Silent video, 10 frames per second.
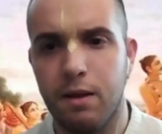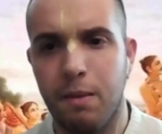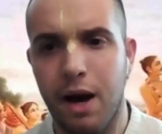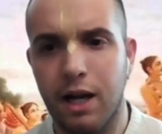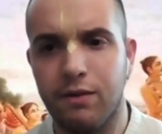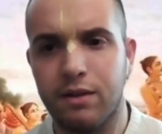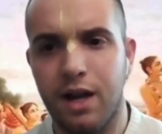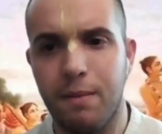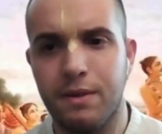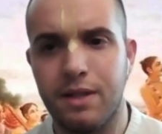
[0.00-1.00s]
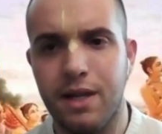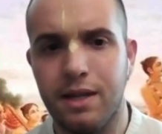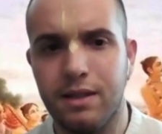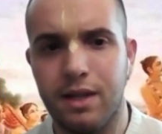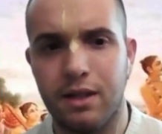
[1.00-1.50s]
The Bhagavatam
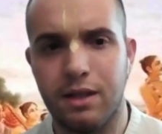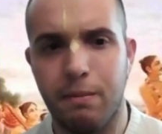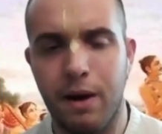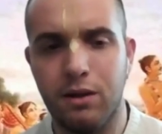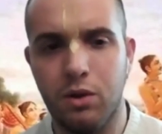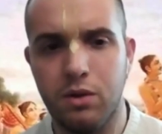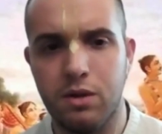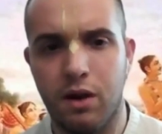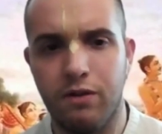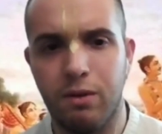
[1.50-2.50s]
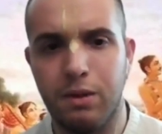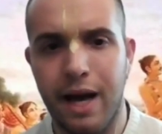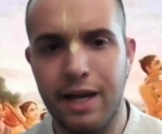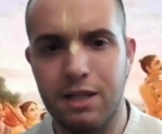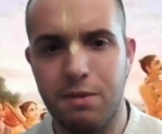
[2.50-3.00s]
says that the bellows of the
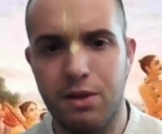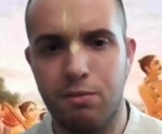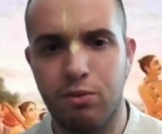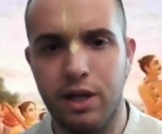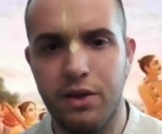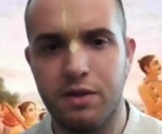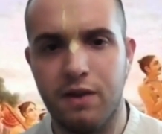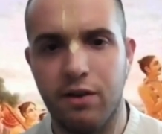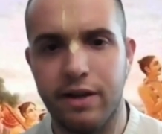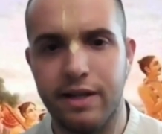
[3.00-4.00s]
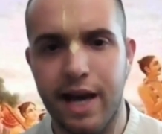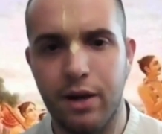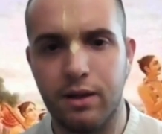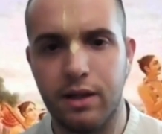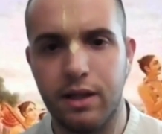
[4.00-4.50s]
blacksmith breathes very
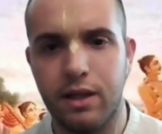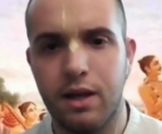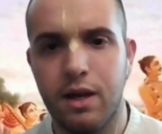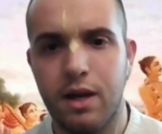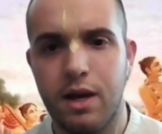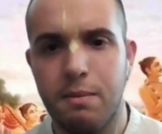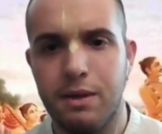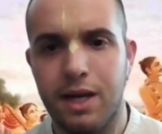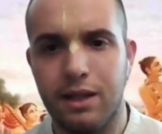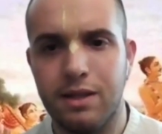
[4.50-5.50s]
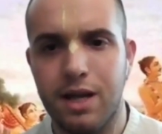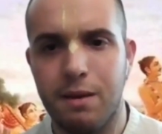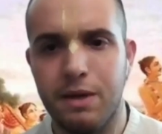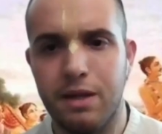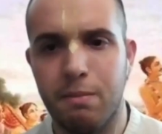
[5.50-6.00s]
soundly, but that does
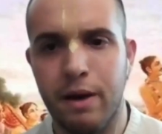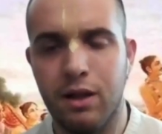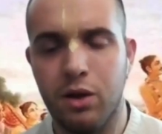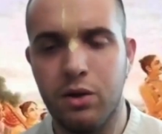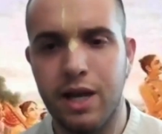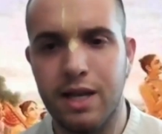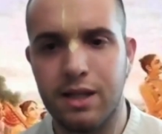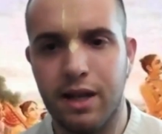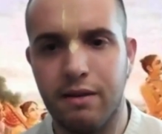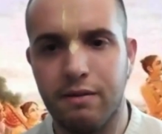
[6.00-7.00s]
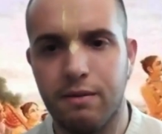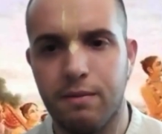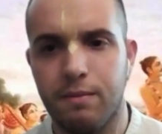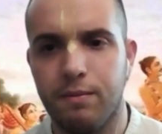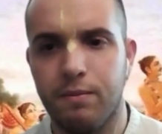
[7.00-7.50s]
not mean the bellows has life.
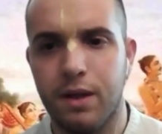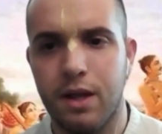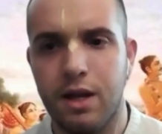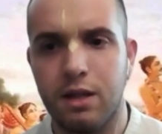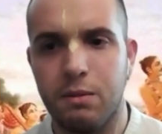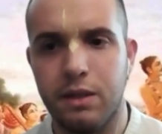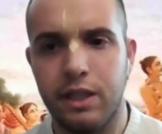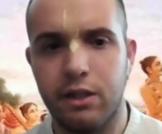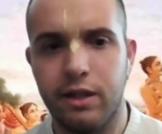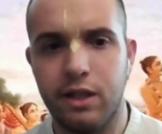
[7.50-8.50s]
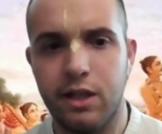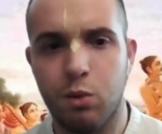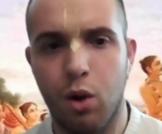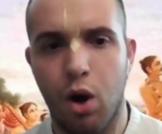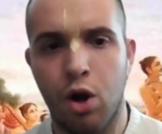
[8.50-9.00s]
The
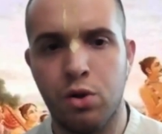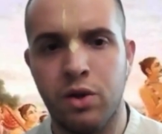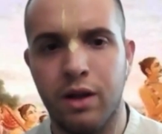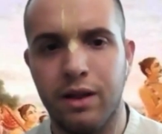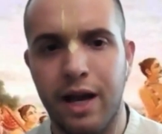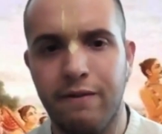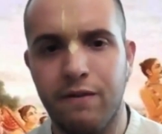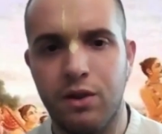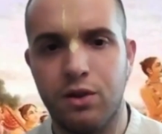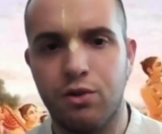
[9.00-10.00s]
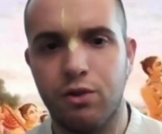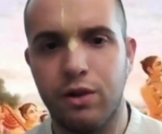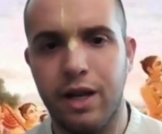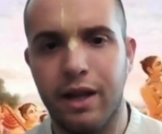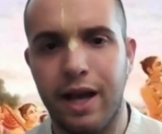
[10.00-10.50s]
materialist will argue that life in the
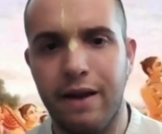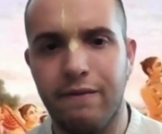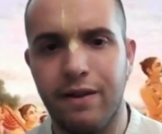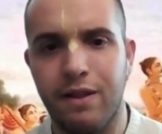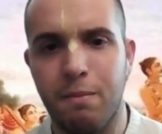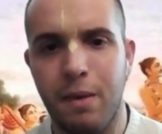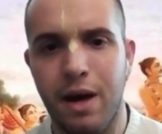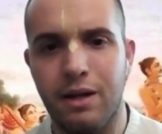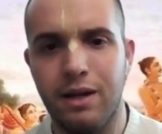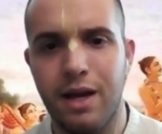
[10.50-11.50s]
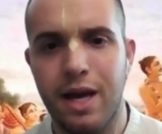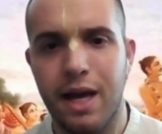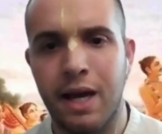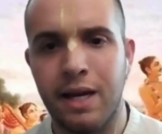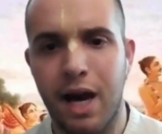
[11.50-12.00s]
tree and life in the men
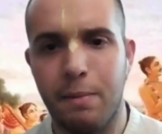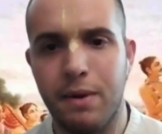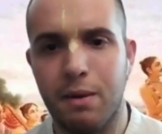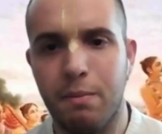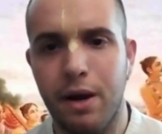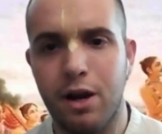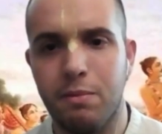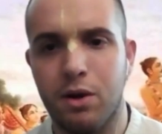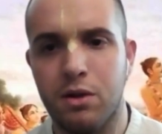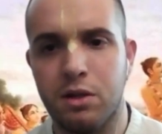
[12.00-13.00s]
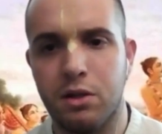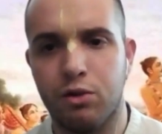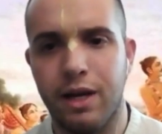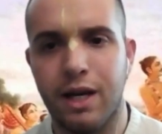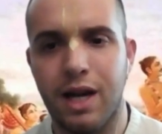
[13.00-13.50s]
cannot be compared because the
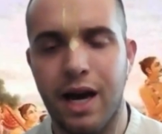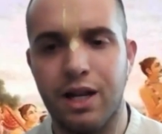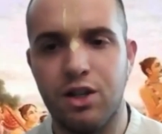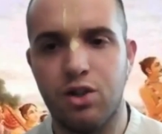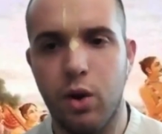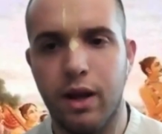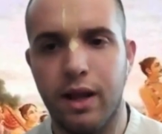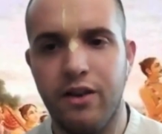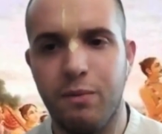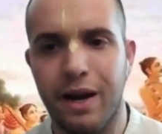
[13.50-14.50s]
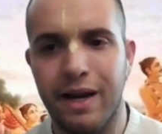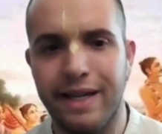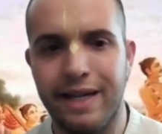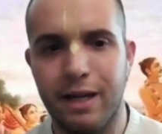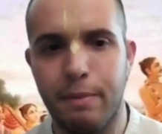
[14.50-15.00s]
tree cannot enjoy life by
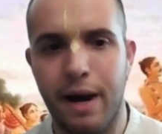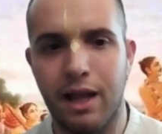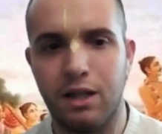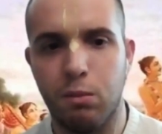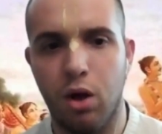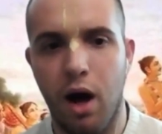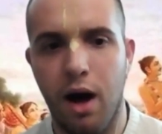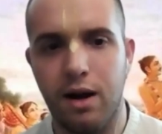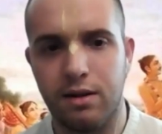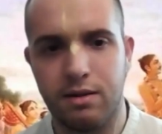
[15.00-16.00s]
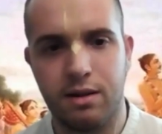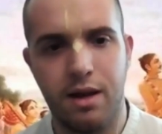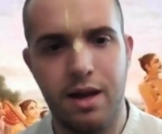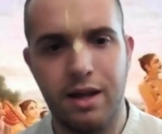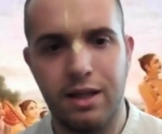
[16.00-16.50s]
eating palatable hogs,
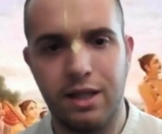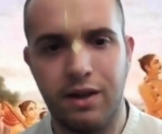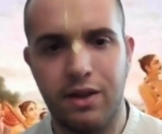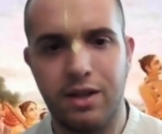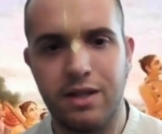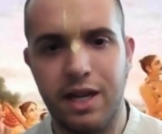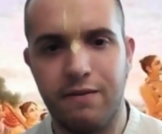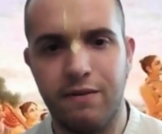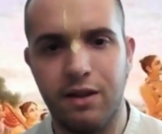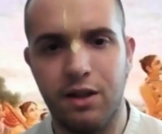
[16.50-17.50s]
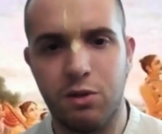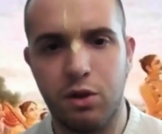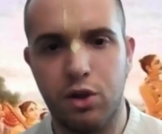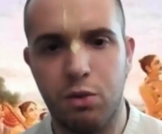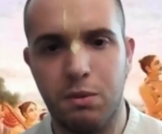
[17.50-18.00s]
living in the same village
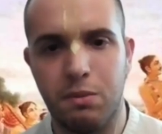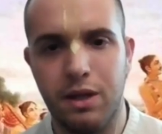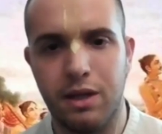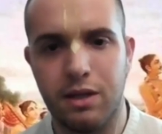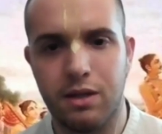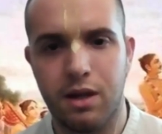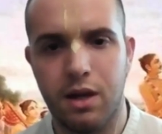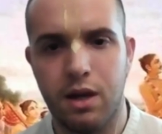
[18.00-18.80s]
with human beings.